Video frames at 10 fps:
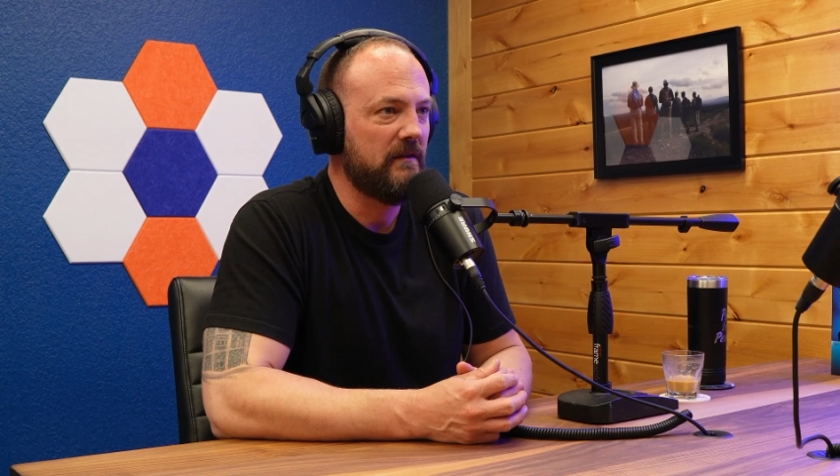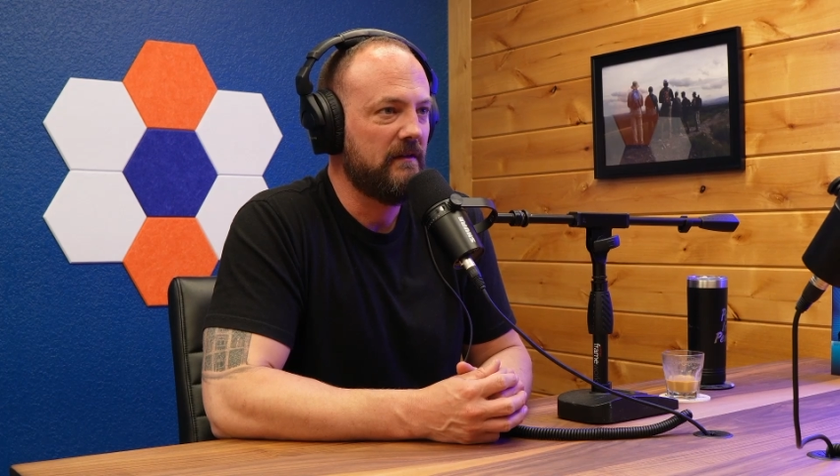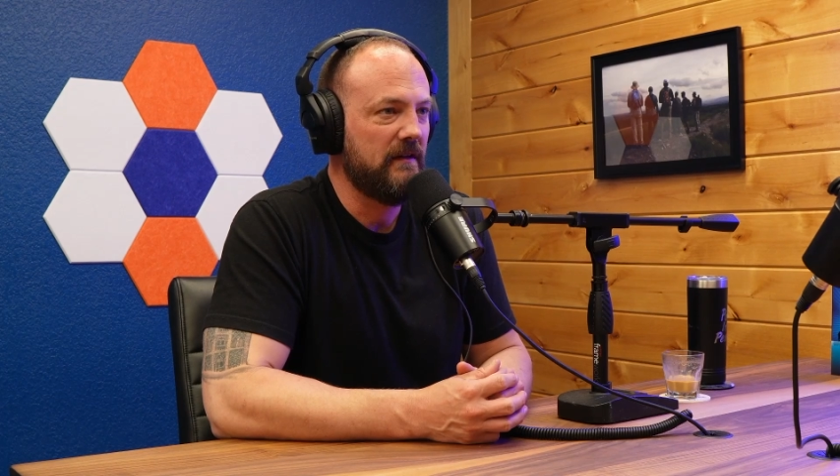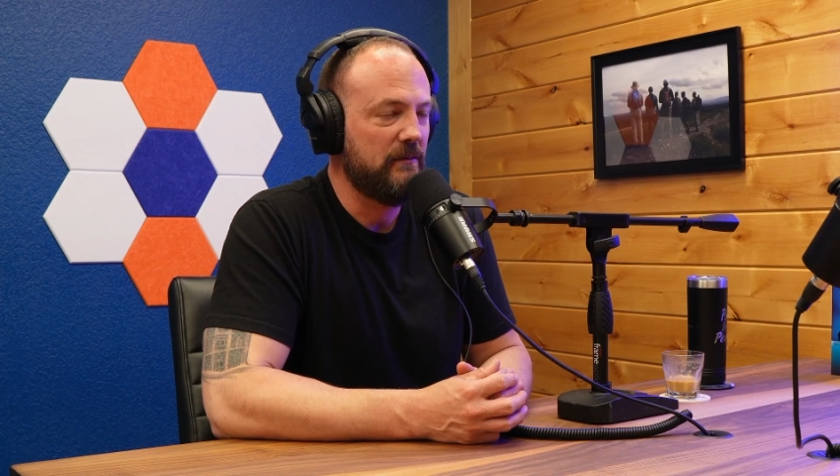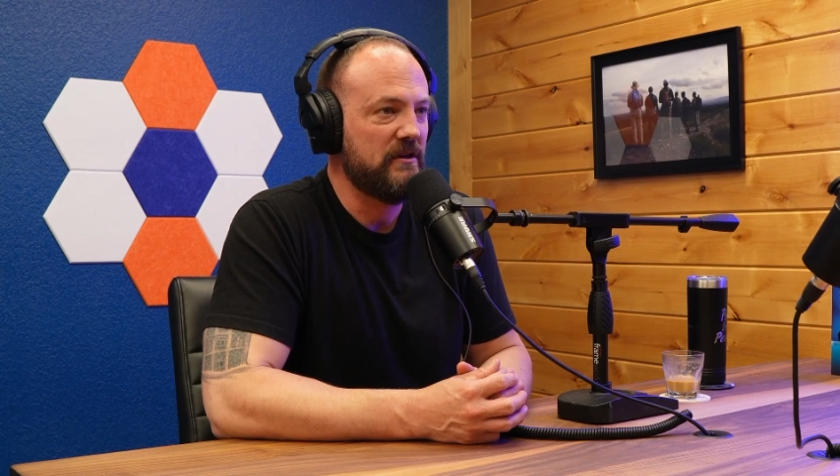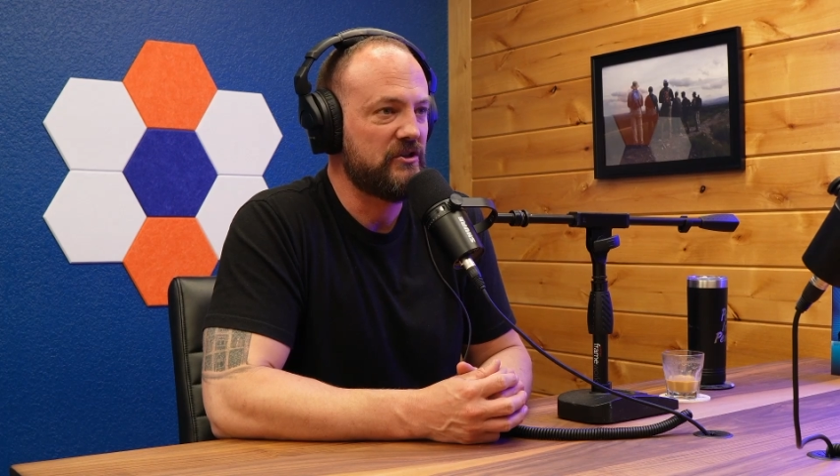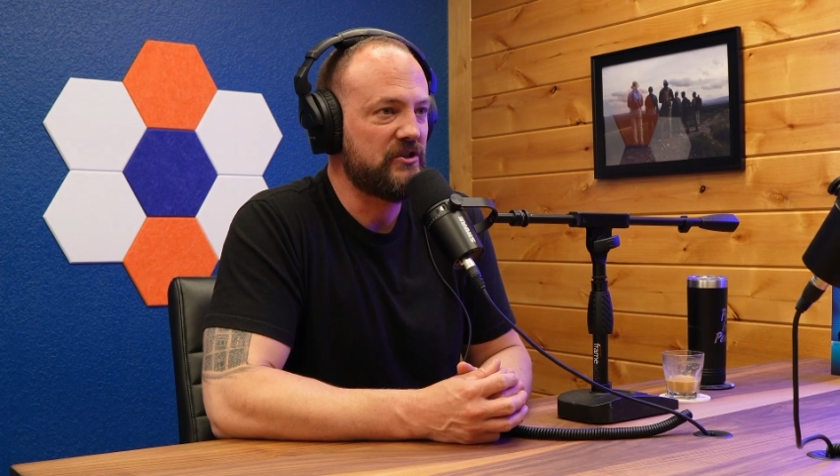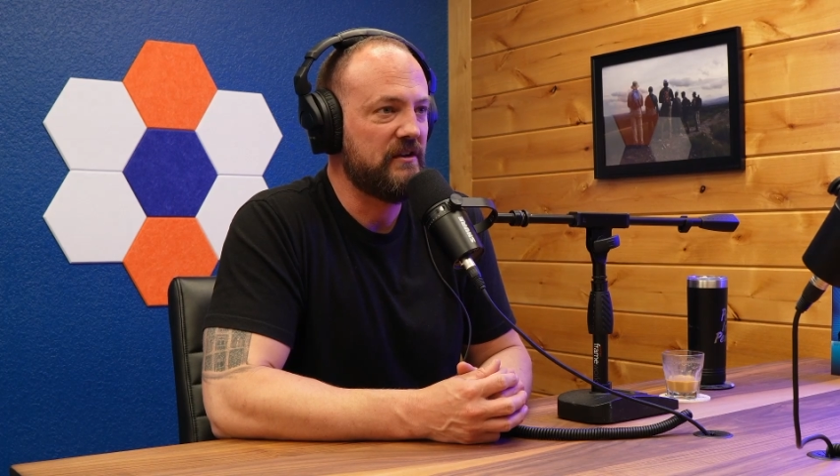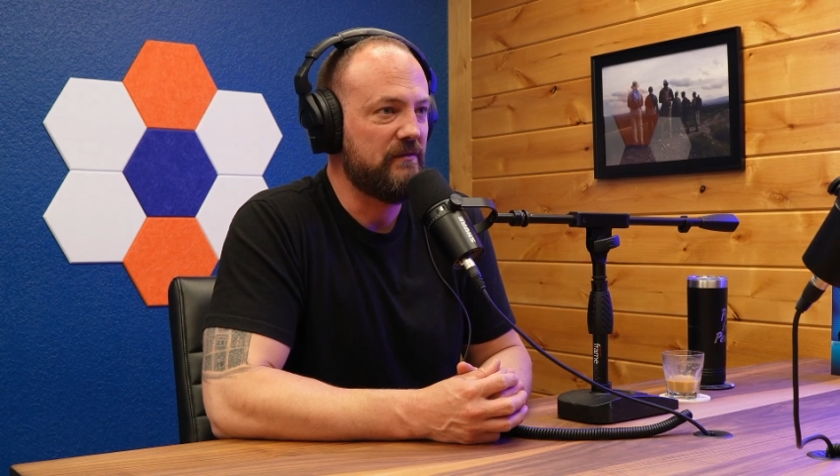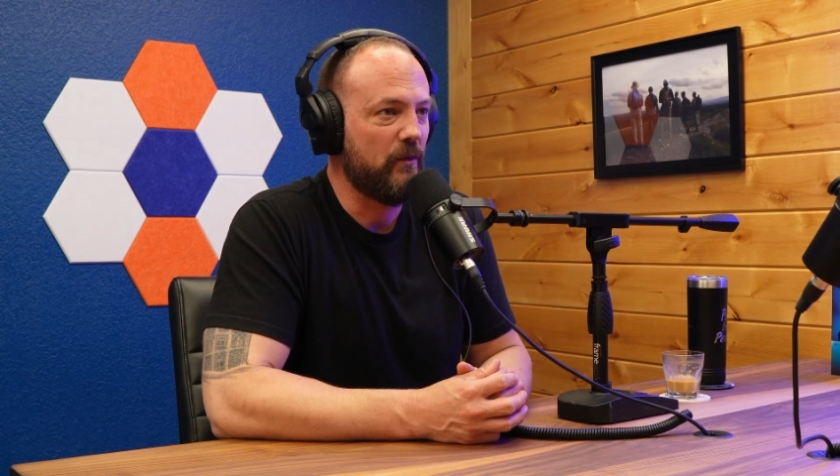It's been a
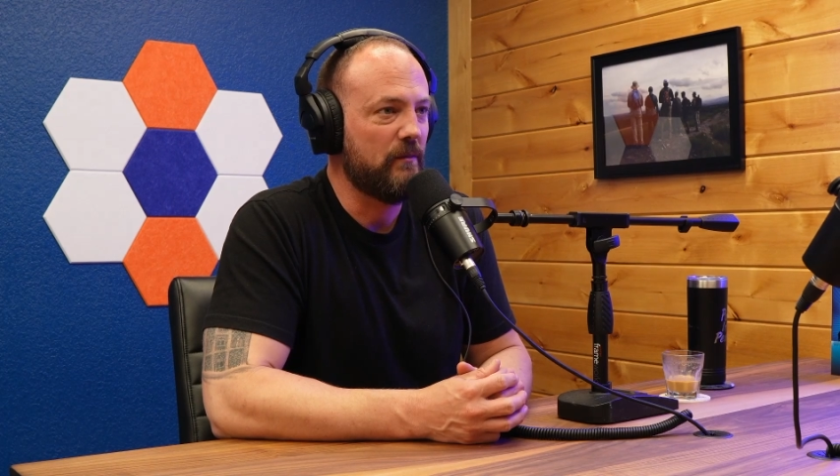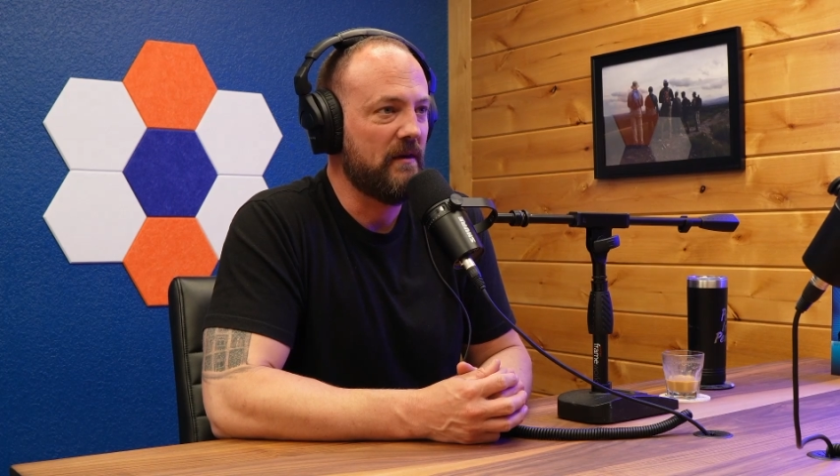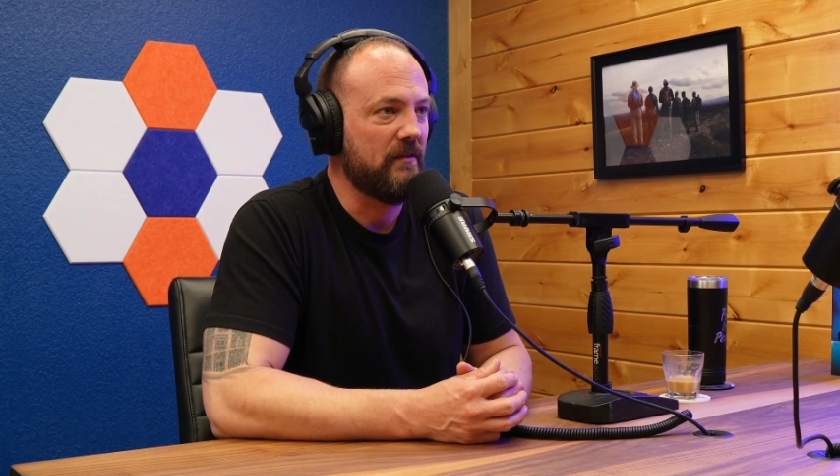shitty 4 months.